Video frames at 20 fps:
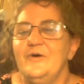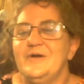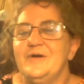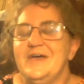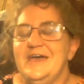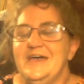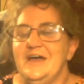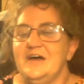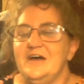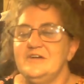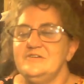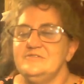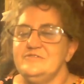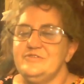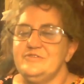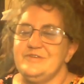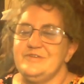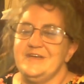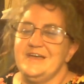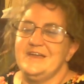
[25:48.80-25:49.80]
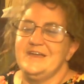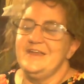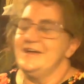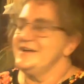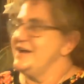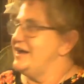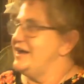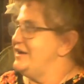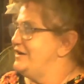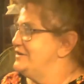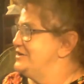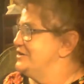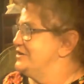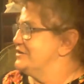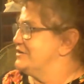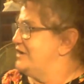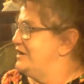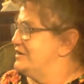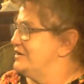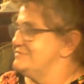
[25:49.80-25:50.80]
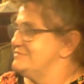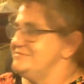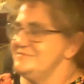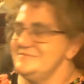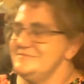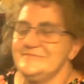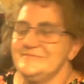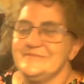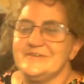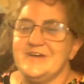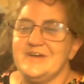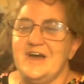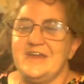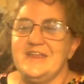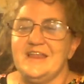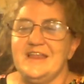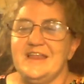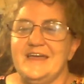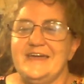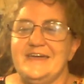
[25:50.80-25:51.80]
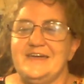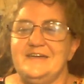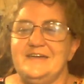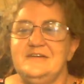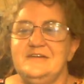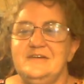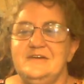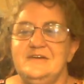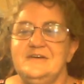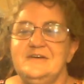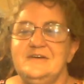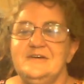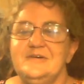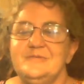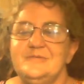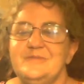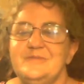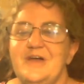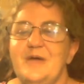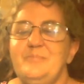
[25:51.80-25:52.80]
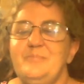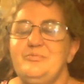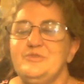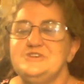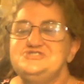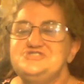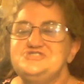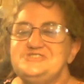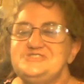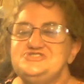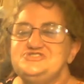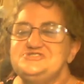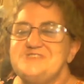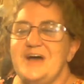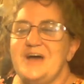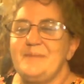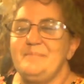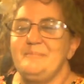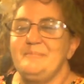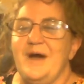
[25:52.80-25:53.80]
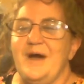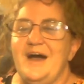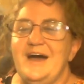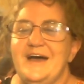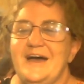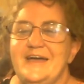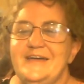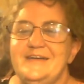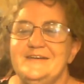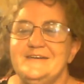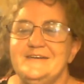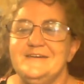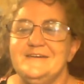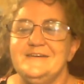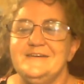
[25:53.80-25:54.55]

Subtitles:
Okay, I understand. I got on here kind of late, but I appreciate you stopping by.